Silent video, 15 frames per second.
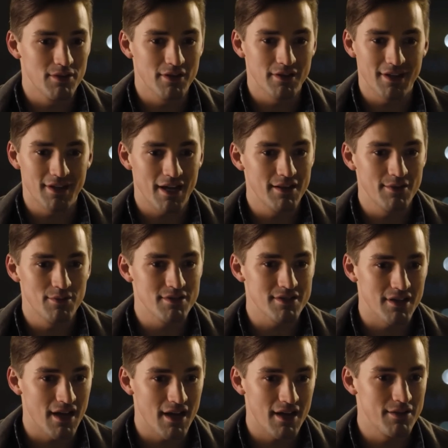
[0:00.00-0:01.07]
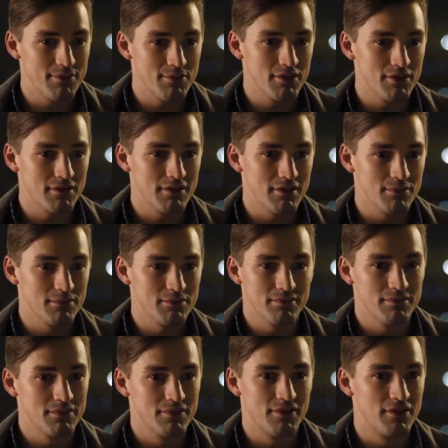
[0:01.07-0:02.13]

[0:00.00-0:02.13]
what they believed in 1,000 years ago.